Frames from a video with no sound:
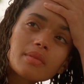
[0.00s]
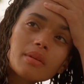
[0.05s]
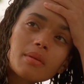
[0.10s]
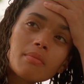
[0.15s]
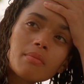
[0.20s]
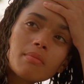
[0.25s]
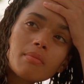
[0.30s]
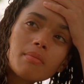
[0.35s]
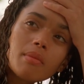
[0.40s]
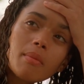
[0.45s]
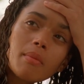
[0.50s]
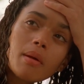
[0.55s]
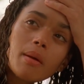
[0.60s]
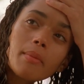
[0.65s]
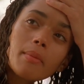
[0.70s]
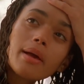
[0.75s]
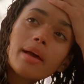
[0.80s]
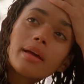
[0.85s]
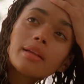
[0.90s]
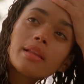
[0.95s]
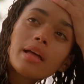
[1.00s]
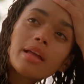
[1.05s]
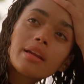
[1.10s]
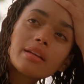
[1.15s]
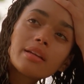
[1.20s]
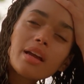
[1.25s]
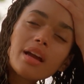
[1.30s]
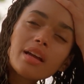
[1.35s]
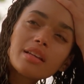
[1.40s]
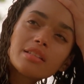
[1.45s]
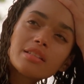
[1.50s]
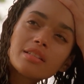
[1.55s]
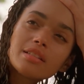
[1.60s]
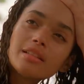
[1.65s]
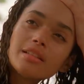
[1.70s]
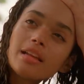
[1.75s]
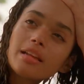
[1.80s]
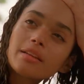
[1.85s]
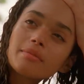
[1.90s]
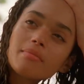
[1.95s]
film, Angel's Heart. Considering
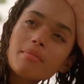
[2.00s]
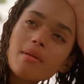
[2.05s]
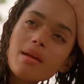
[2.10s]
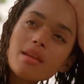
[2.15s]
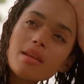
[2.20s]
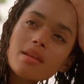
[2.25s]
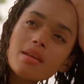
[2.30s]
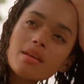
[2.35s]
Lisa Bonet had